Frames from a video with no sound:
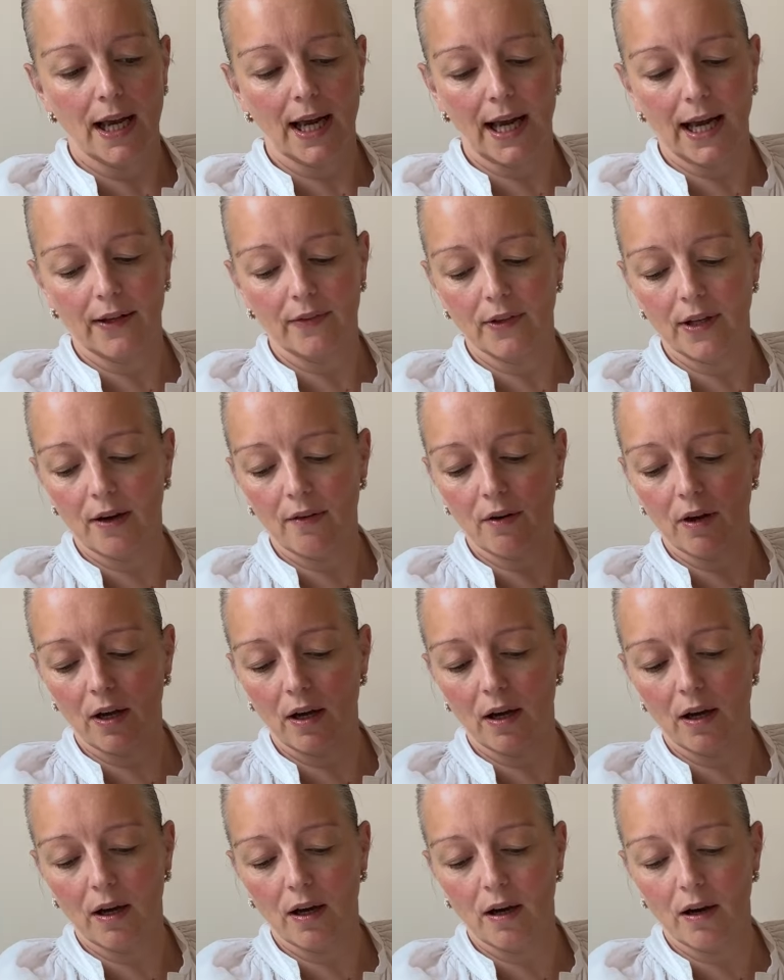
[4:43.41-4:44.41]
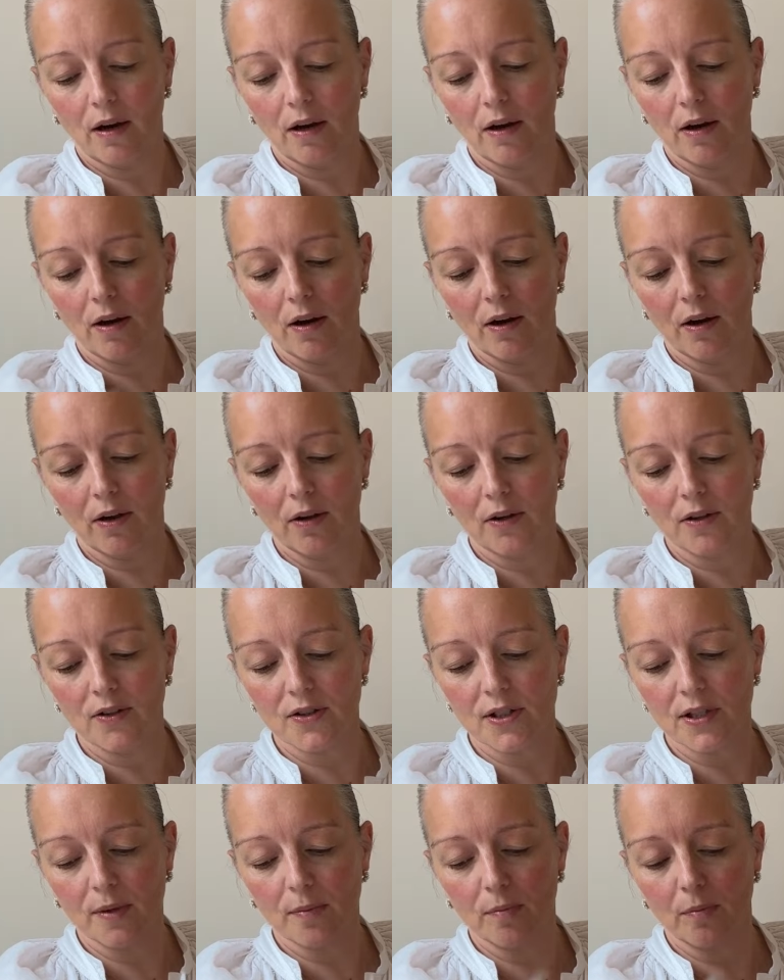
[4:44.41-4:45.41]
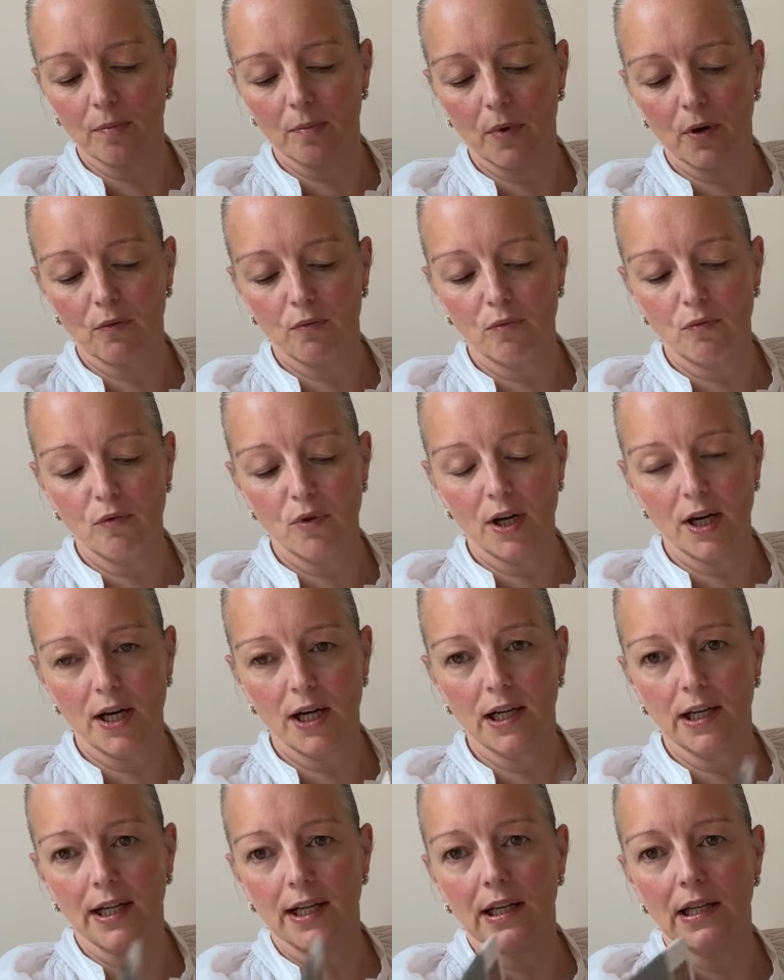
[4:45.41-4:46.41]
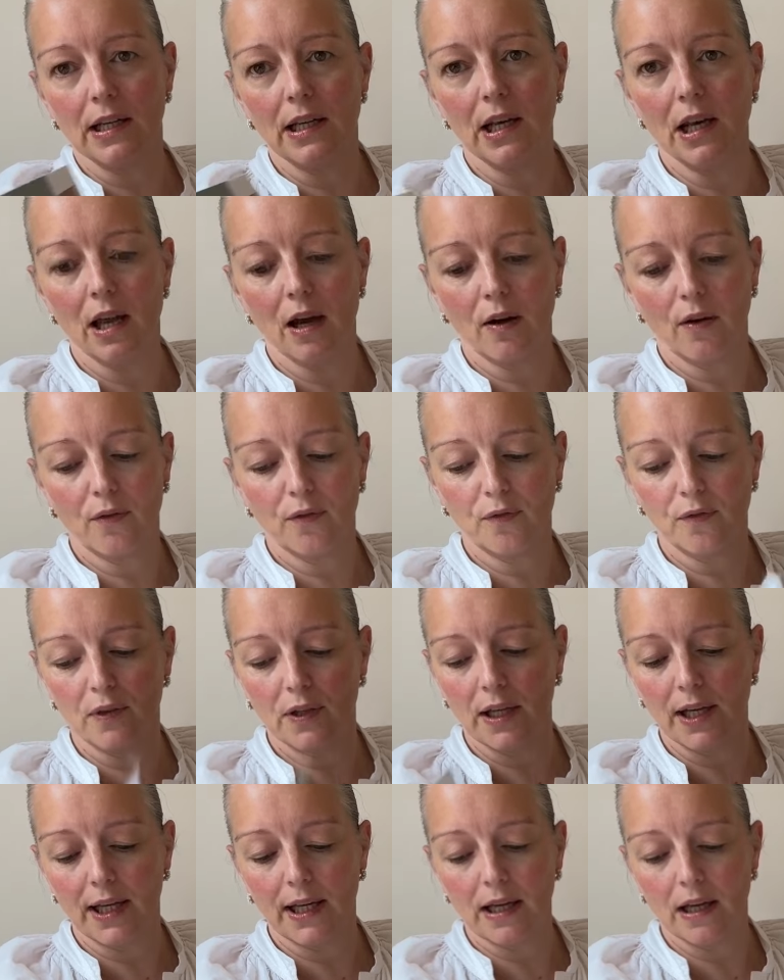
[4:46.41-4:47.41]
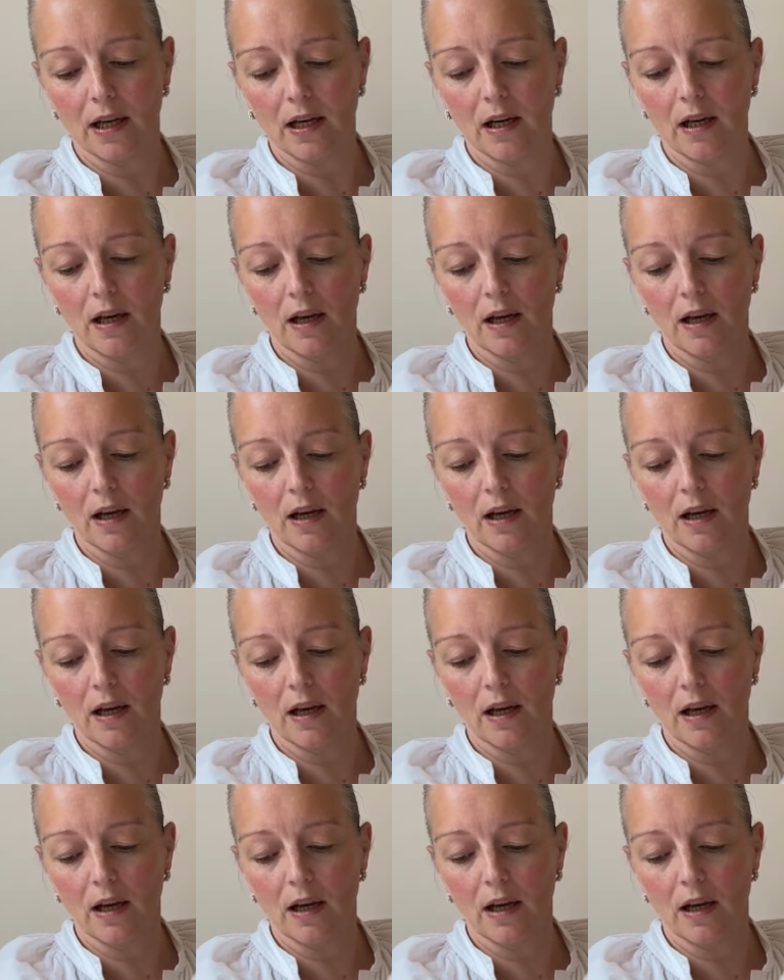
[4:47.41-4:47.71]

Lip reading: and there are some really lovely